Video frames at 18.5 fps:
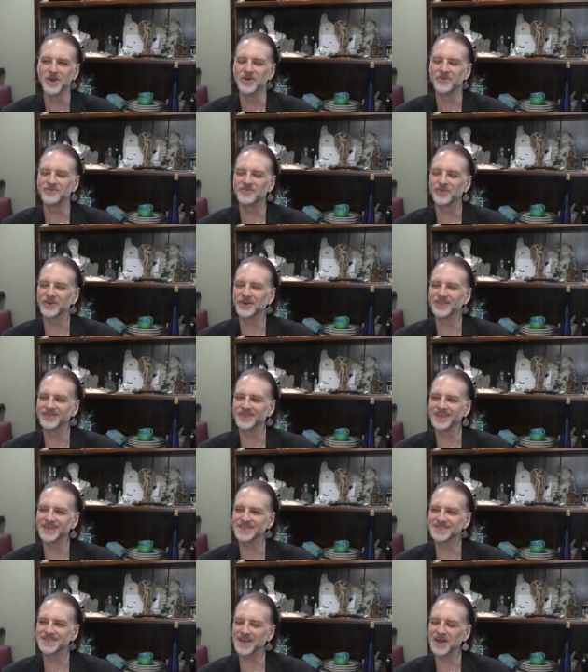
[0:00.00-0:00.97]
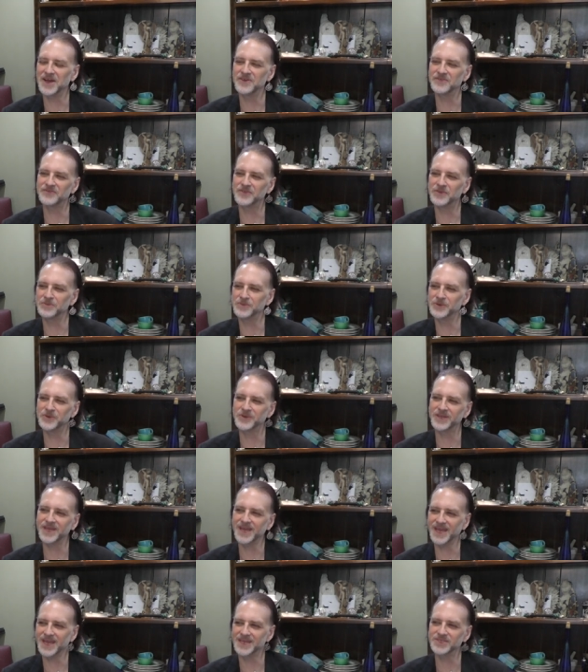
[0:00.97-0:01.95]
for this uh, full moon
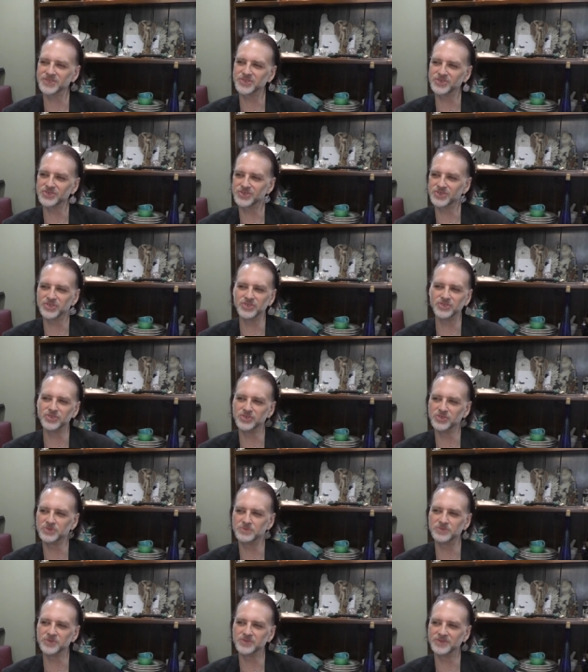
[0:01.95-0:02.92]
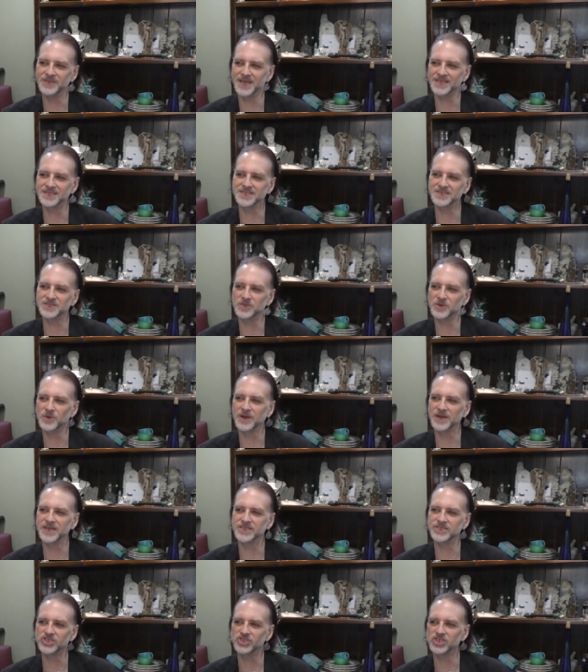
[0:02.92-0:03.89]
in Cancer to new moon next in
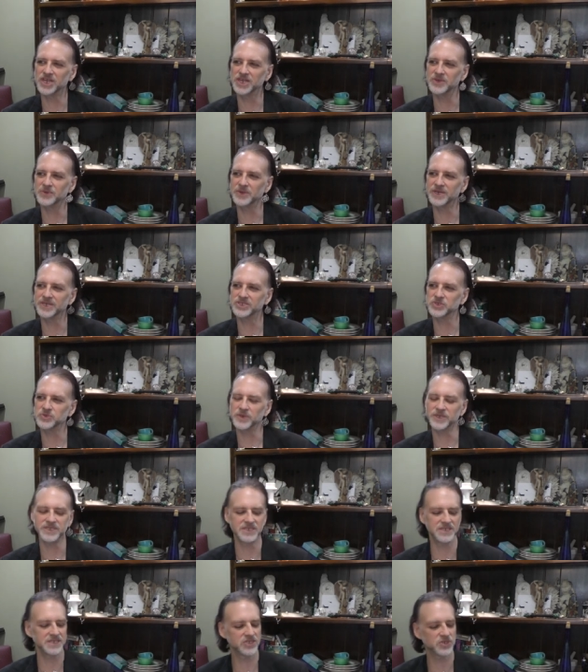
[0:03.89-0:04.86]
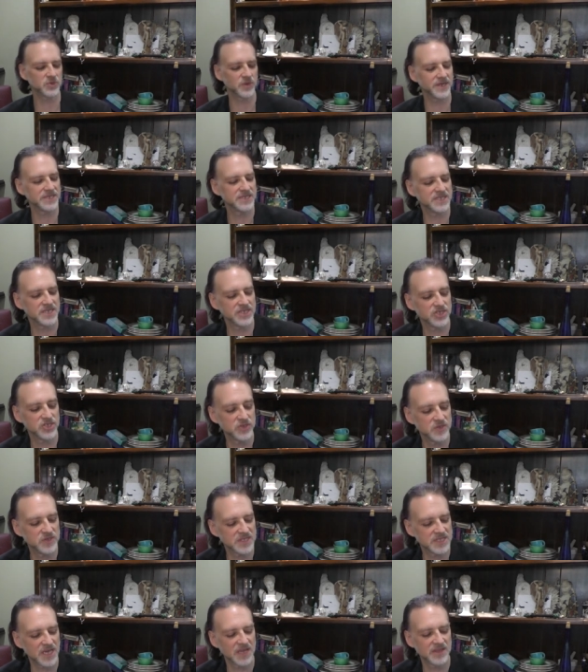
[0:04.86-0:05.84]
Aquarius, January 2020?
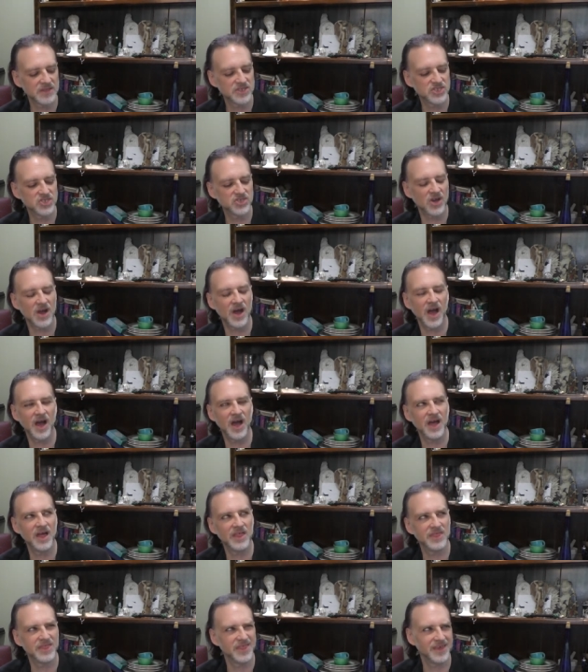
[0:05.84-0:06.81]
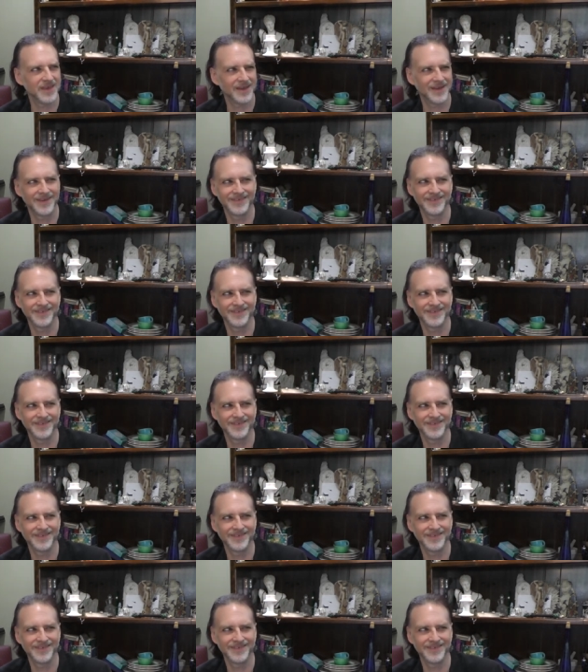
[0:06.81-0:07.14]
Using the uh, the